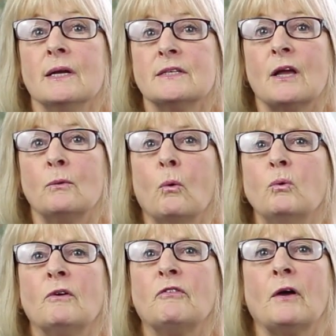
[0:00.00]
So
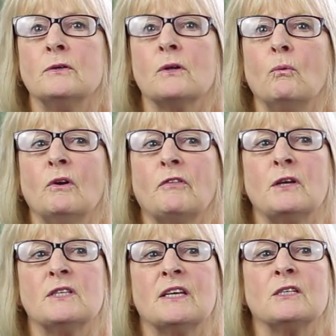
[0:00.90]
all of
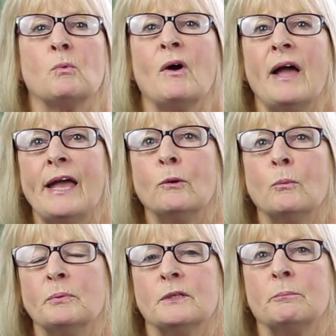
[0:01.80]
those things will
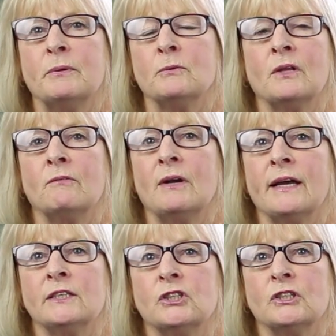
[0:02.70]
help to build their
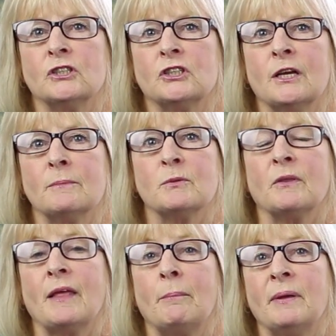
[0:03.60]
relationships with
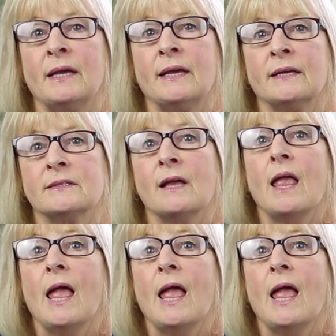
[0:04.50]
their peers